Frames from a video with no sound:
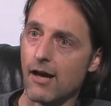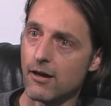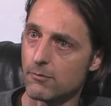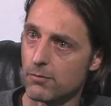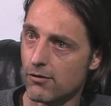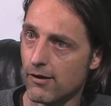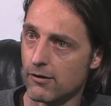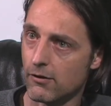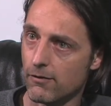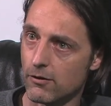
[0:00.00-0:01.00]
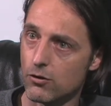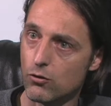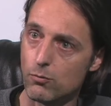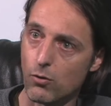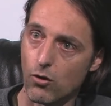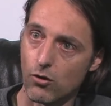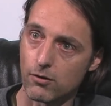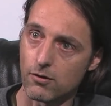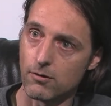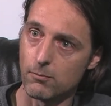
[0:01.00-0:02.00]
100% of the newborn